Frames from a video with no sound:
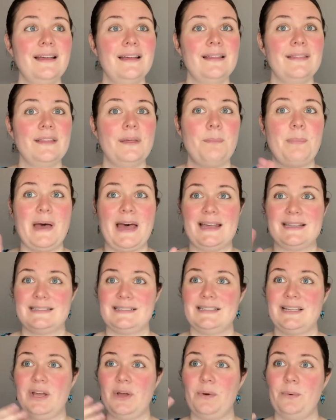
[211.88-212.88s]
the
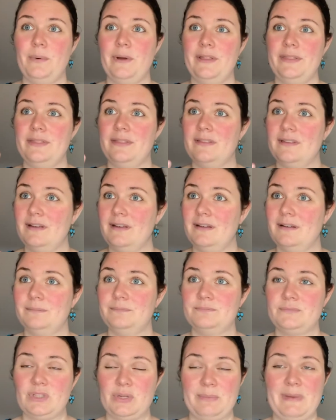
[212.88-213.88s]
pasta with the
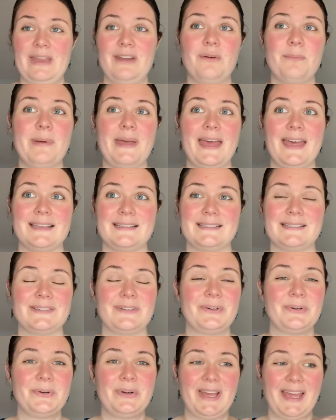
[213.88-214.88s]
tomato
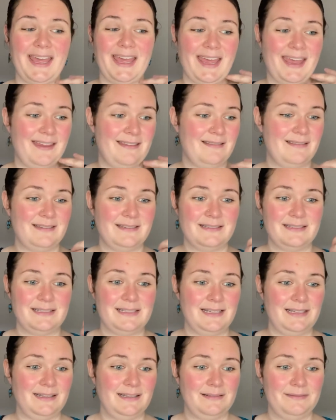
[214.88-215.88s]
pesto and
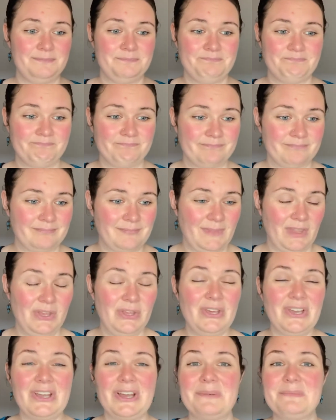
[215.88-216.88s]
the
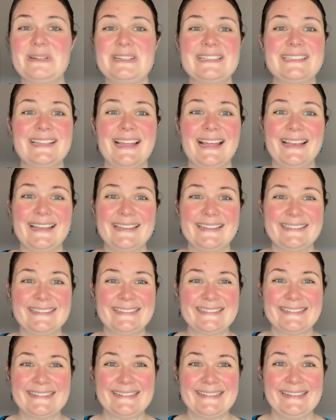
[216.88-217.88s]
cucumber salad.
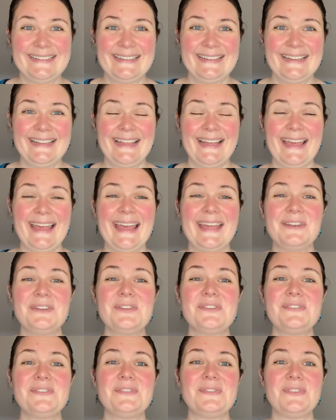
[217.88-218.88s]
And
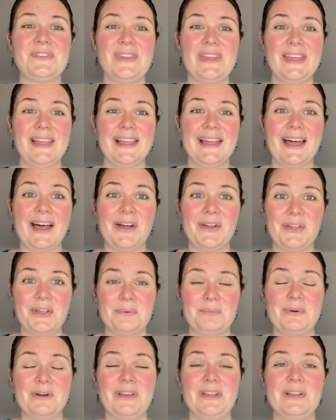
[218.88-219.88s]
you feel how your
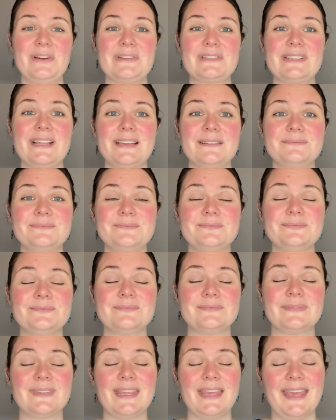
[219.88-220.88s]
body goes like,
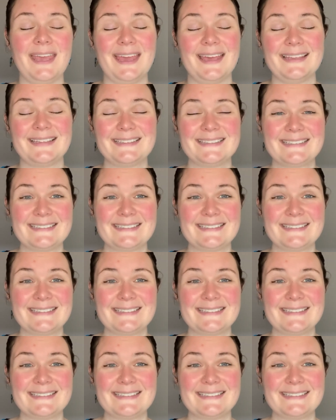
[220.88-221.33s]
yes.